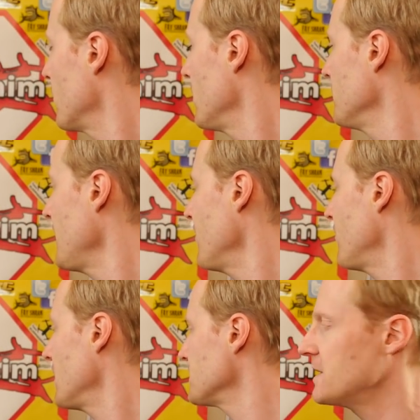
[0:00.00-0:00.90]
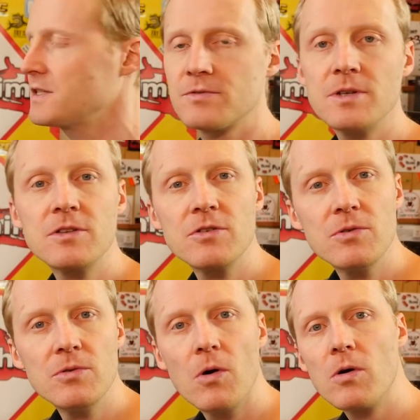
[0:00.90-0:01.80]
from the
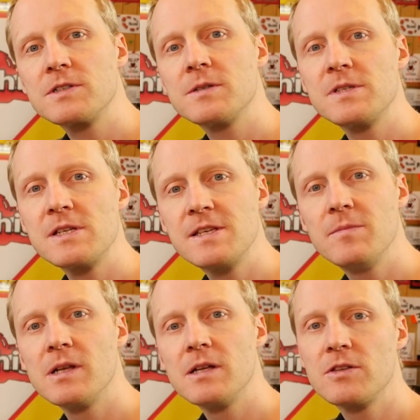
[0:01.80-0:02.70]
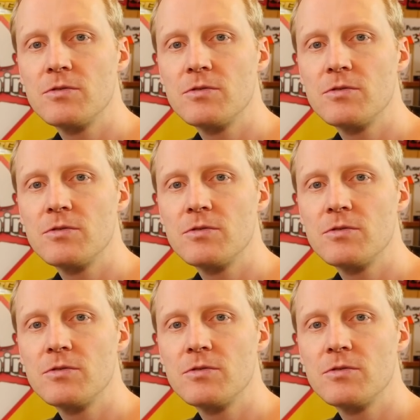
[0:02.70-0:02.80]
FR632 or something similar